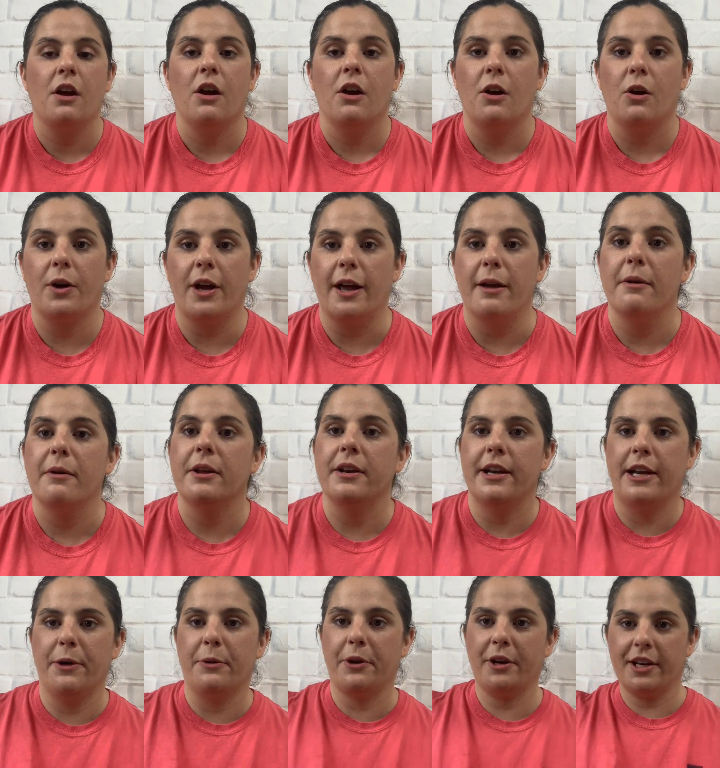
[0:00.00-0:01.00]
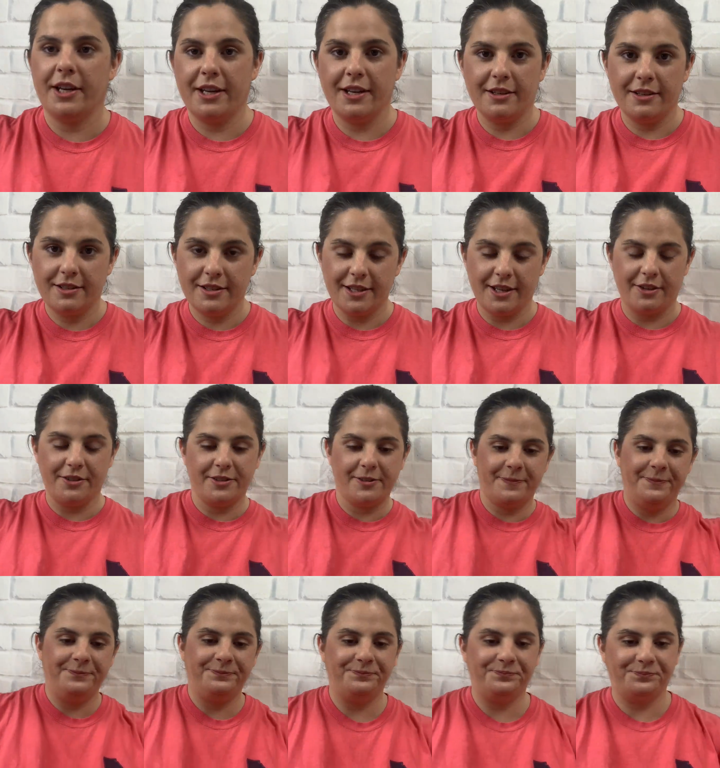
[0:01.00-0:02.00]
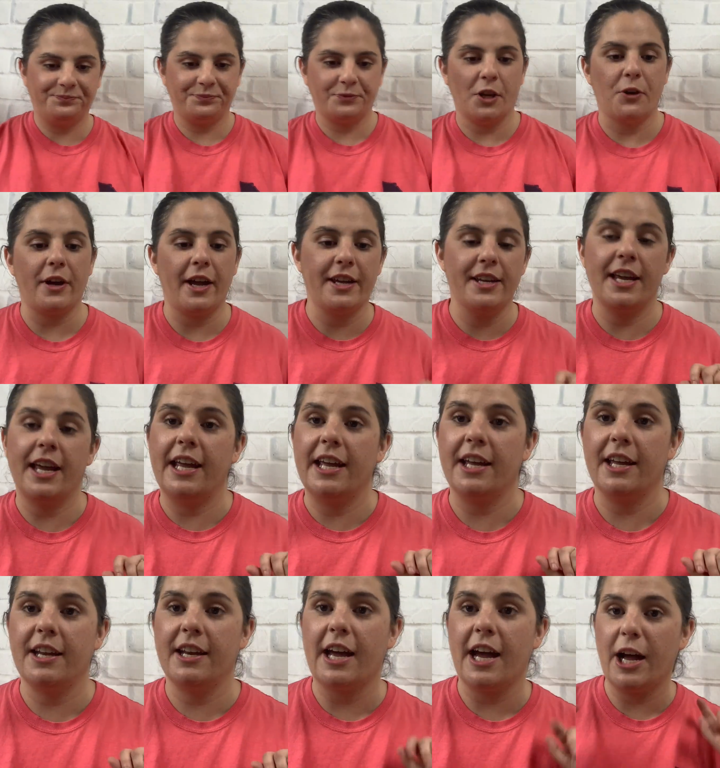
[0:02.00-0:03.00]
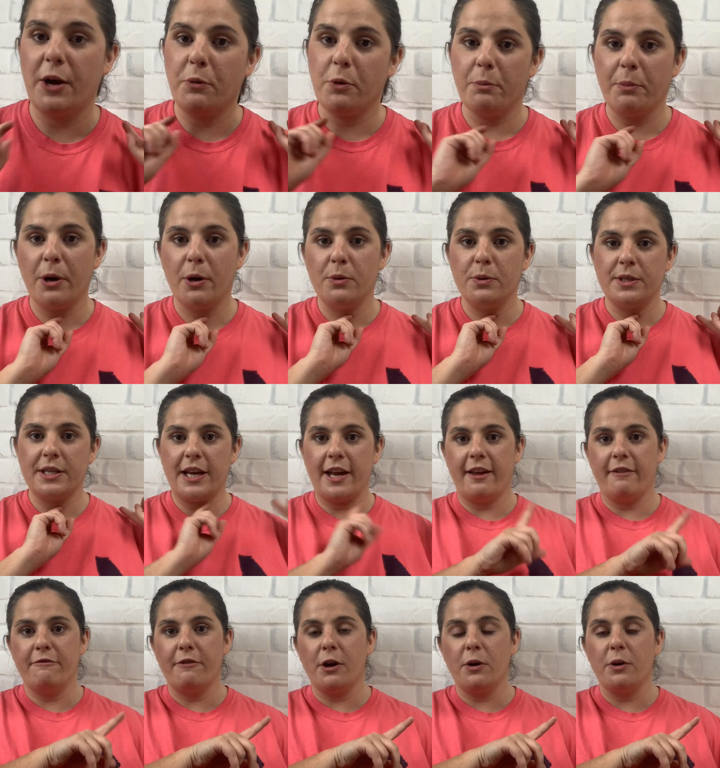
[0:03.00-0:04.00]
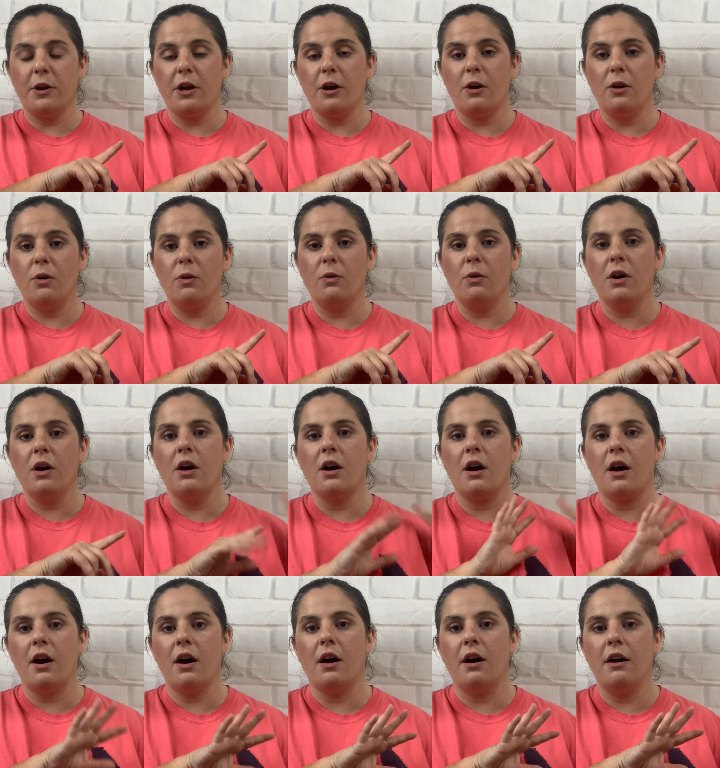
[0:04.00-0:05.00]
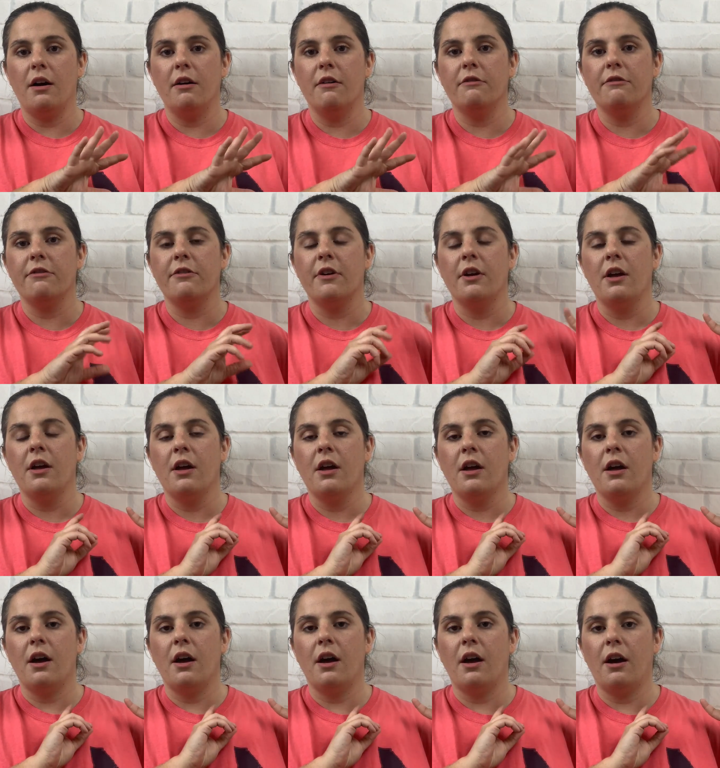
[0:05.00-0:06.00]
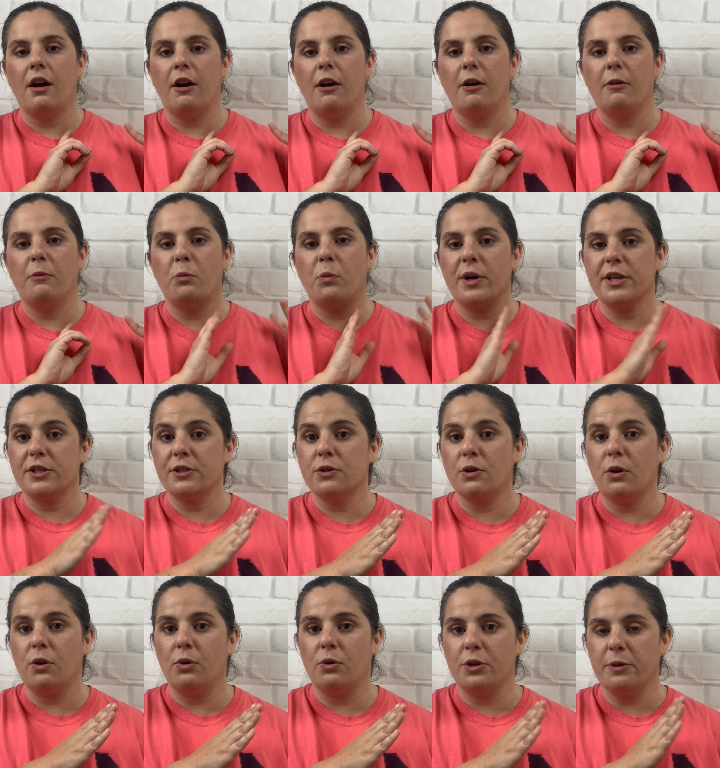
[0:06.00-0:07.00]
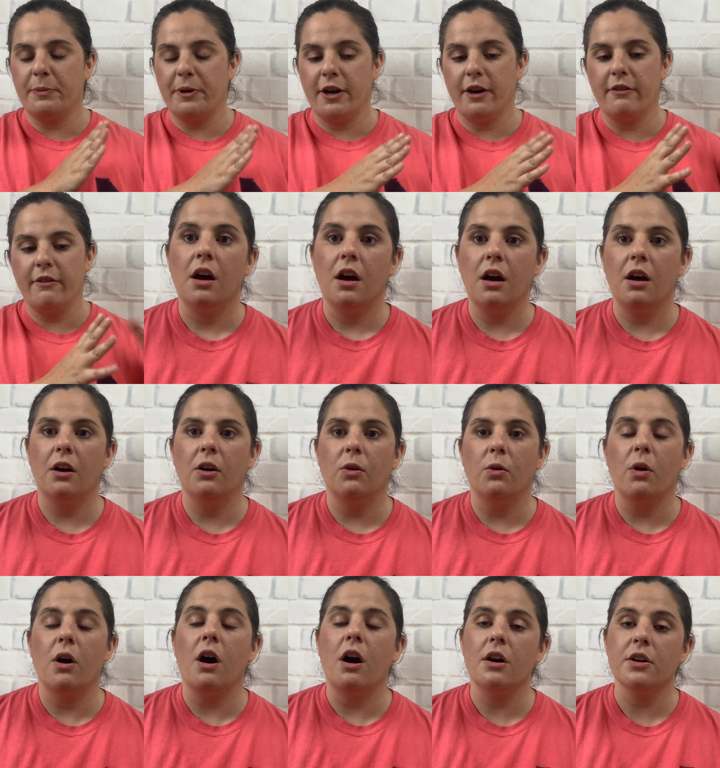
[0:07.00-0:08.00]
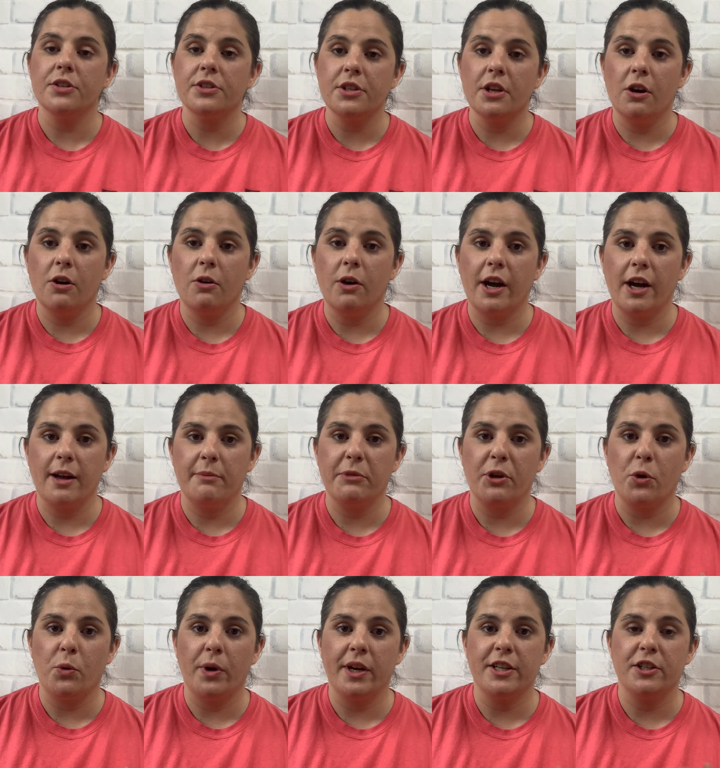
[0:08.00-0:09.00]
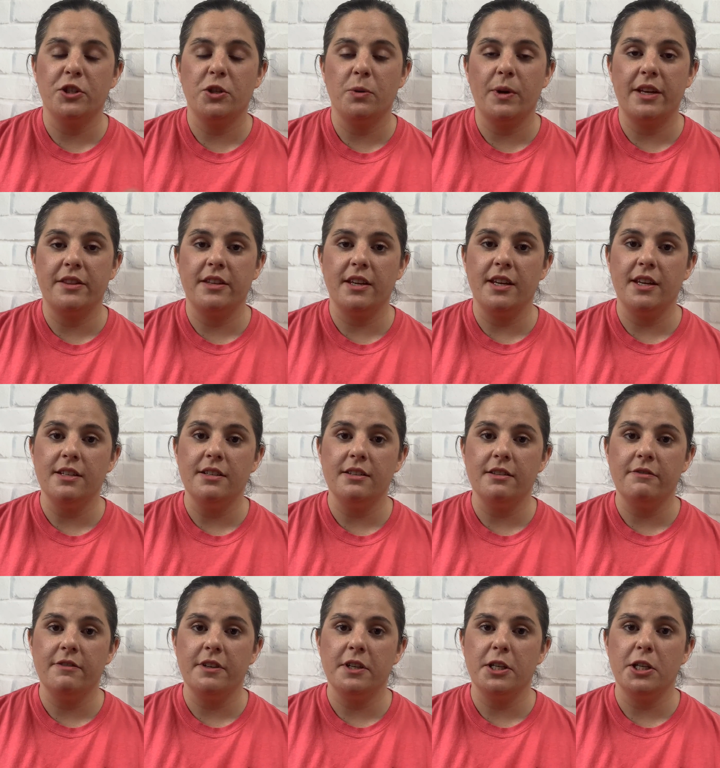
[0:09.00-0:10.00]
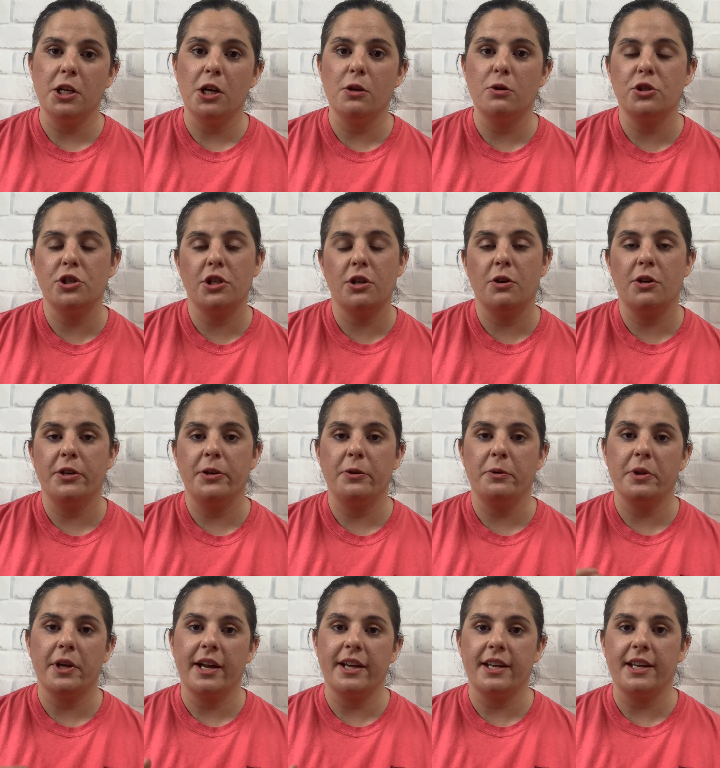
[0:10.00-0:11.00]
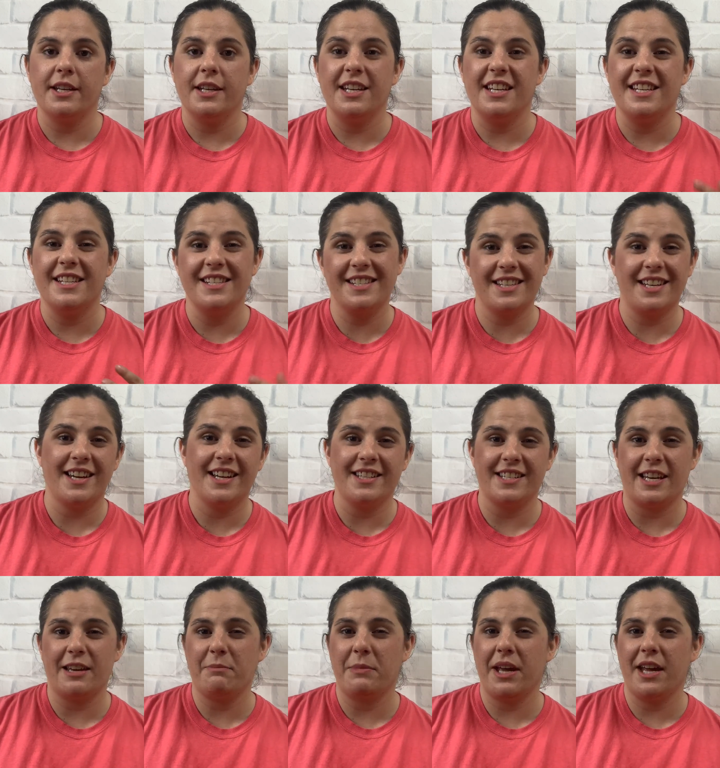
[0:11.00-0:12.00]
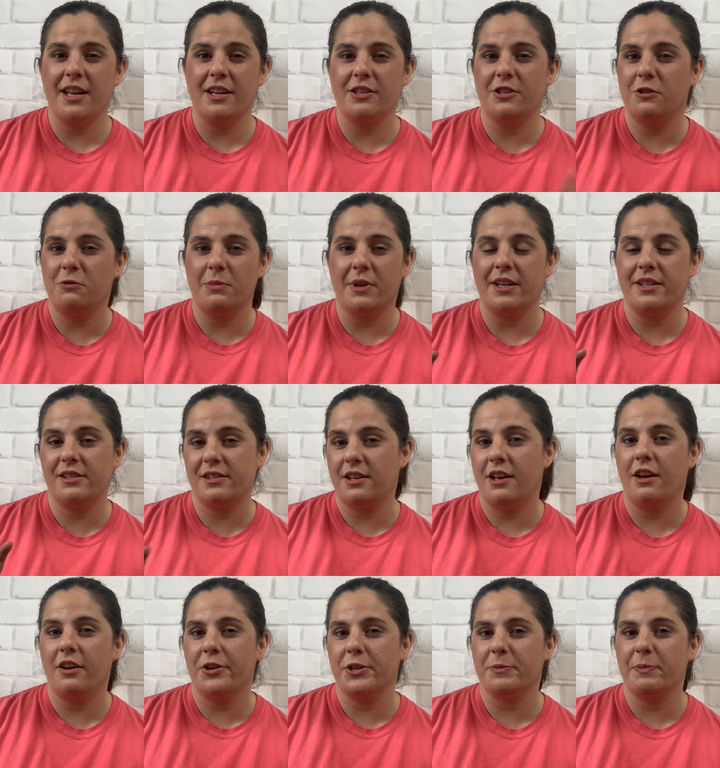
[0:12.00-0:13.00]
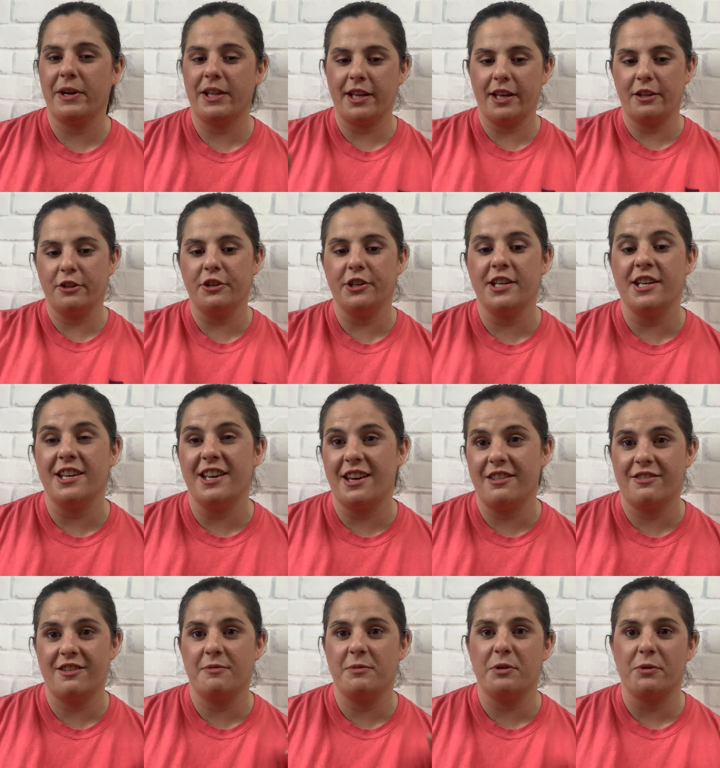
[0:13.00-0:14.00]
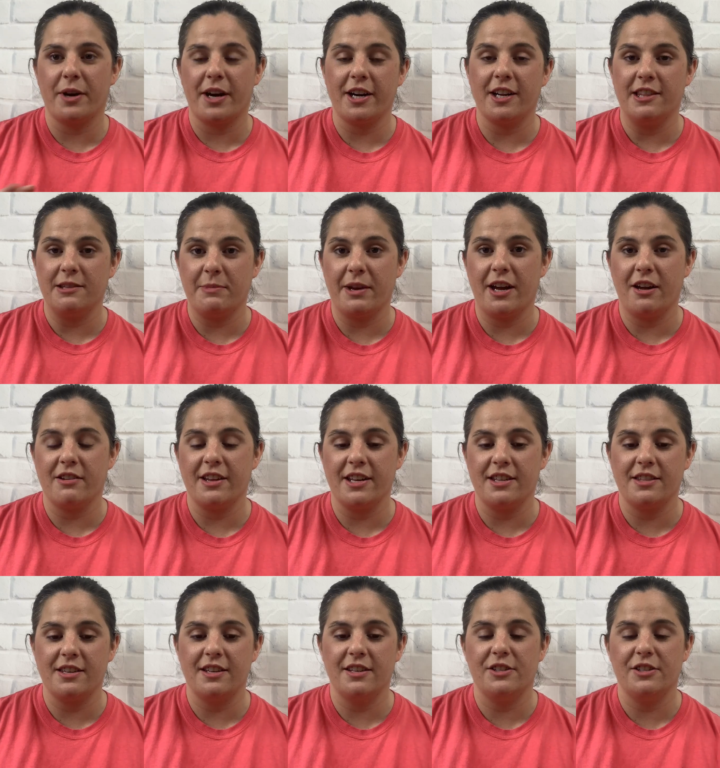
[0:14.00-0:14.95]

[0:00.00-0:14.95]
Okay, now we're getting into sales. Okay, and I will post a photo of what sold above. Oh, also I'm going to, at the end of the video, show you like any insights I made to my sales by like looking at them and writing them out like this.